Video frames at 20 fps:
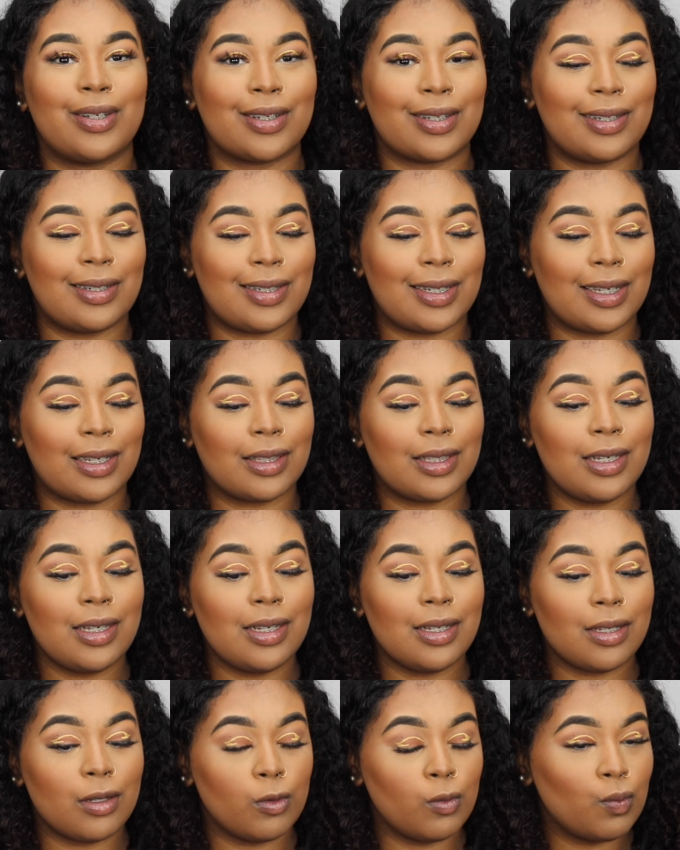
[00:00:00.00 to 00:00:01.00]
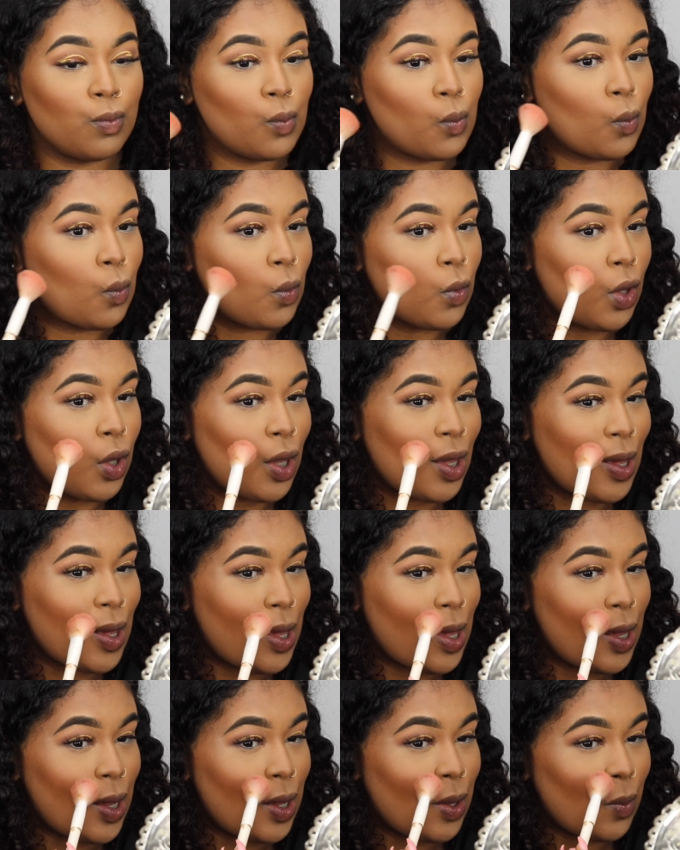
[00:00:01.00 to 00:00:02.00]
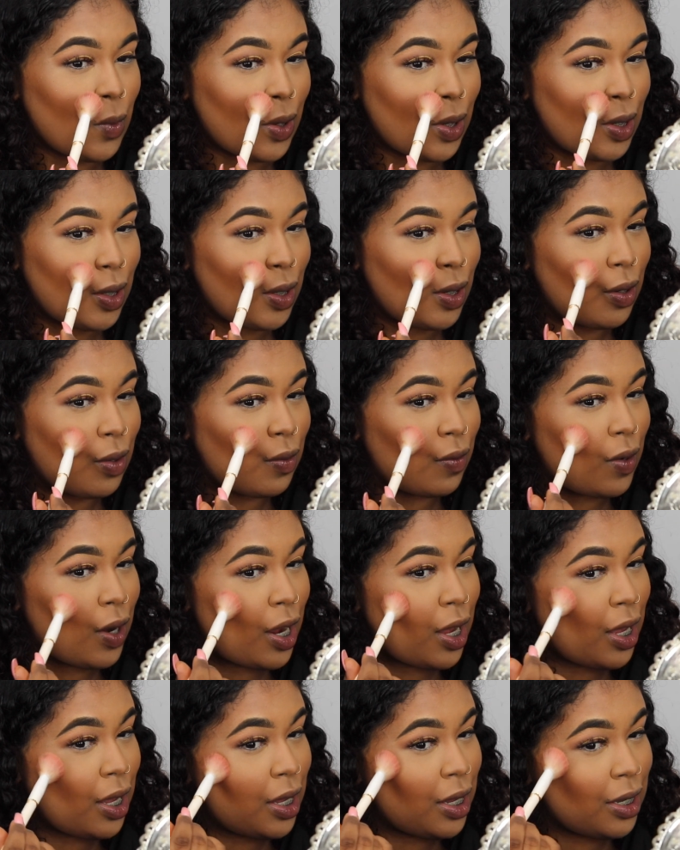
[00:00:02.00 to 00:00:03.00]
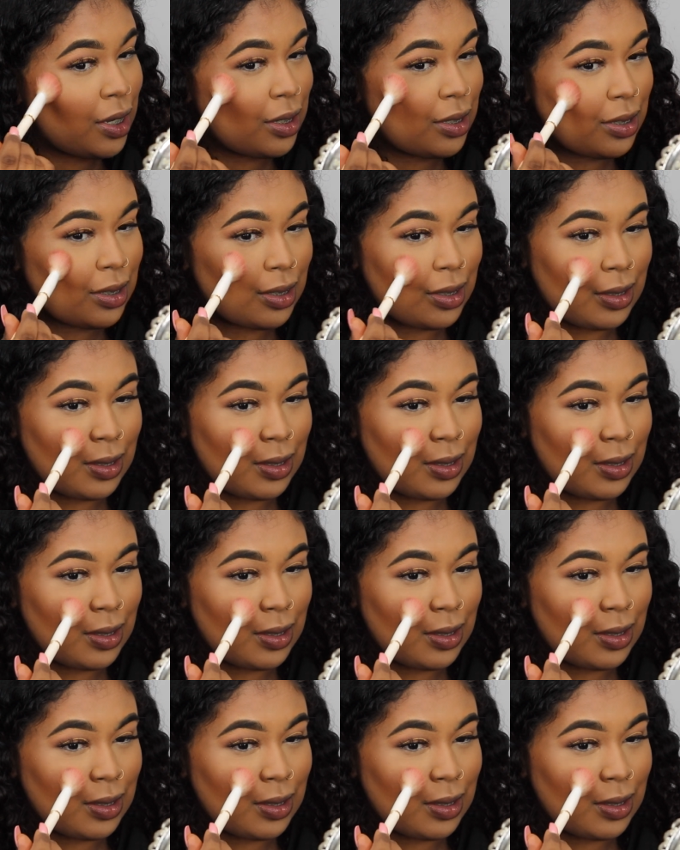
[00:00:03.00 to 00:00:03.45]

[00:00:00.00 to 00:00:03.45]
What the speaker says: we're just gonna take this and we're gonna go right